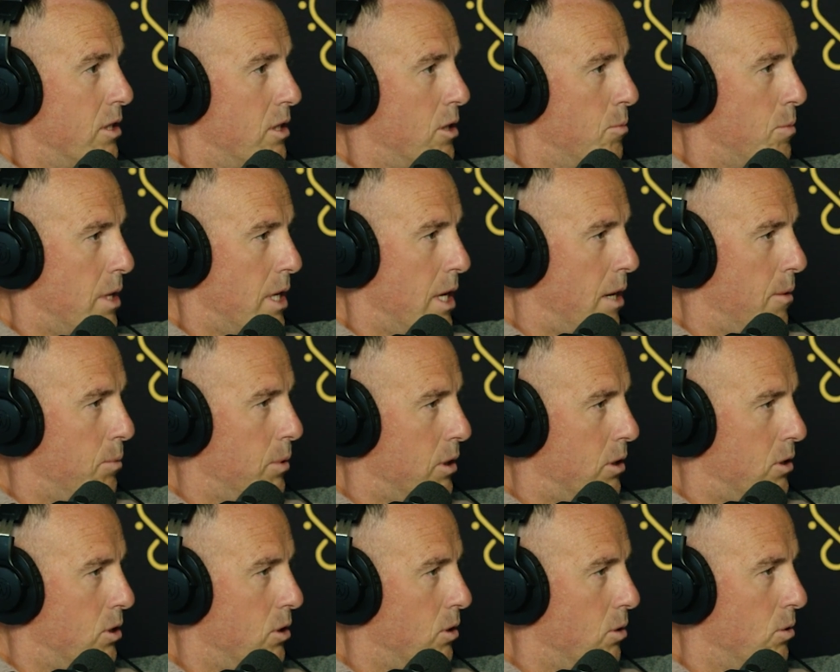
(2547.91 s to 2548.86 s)
to be
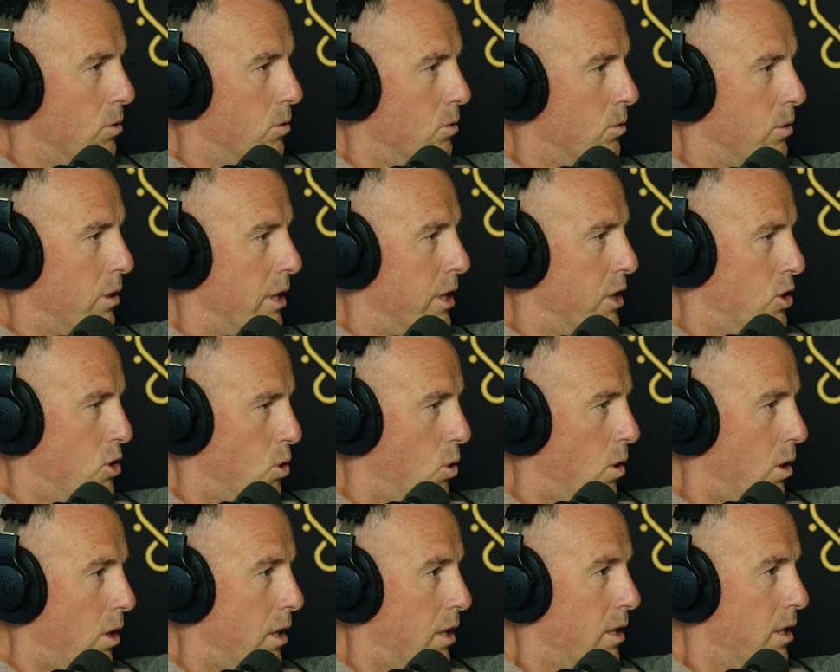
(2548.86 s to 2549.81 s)
able to
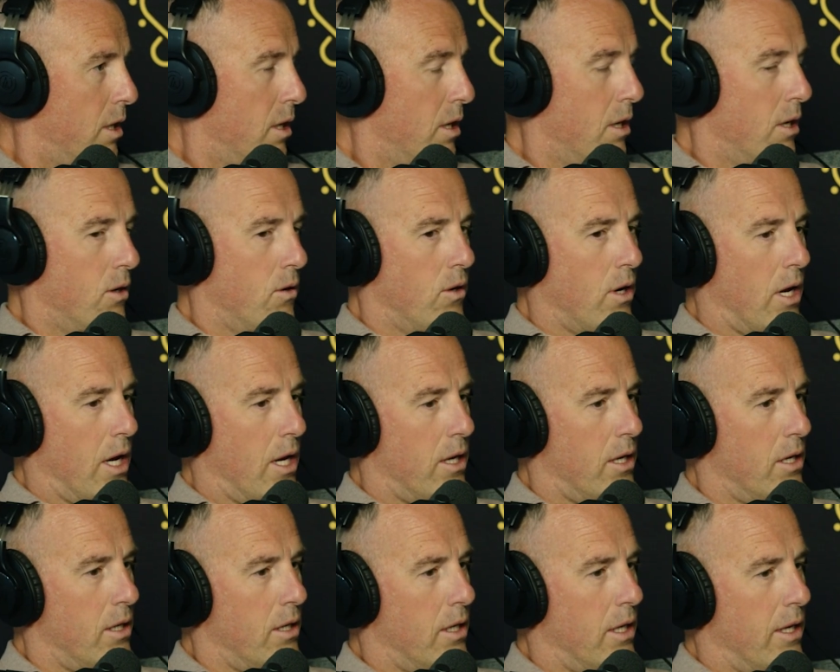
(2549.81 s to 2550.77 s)
enjoy,
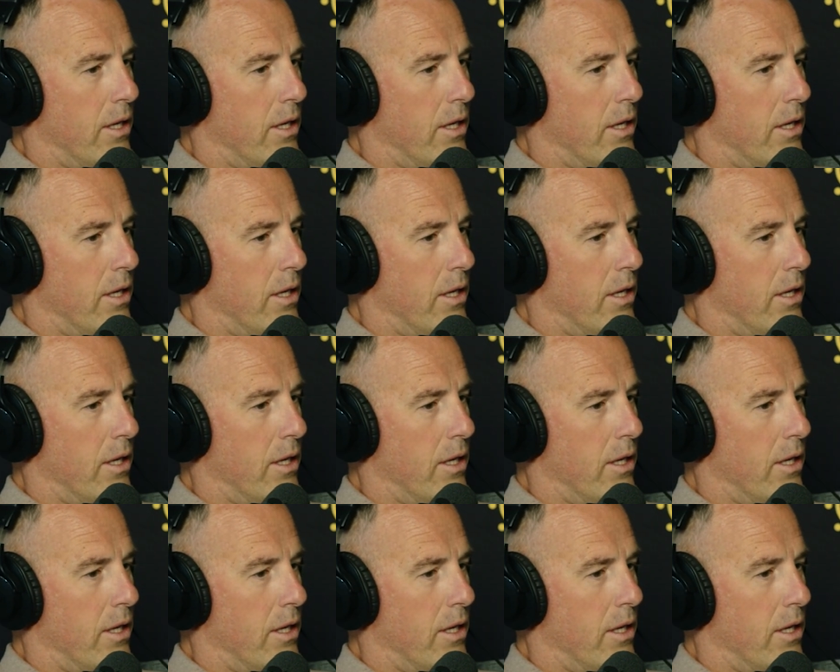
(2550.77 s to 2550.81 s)
right?